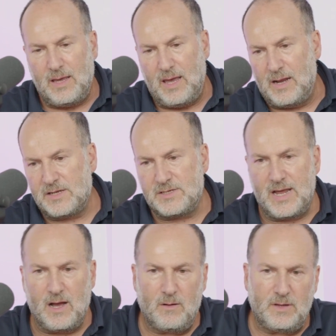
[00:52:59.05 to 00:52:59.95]
and it's
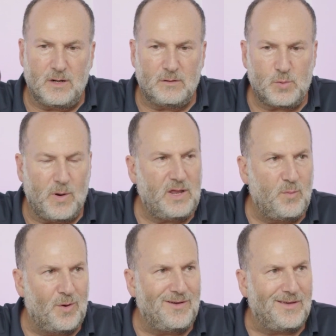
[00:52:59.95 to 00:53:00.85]
now, $20
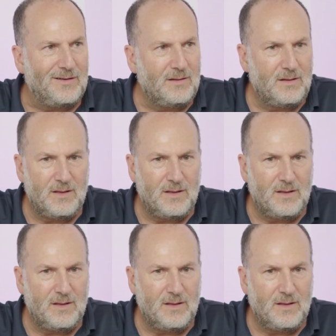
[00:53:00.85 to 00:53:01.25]
million,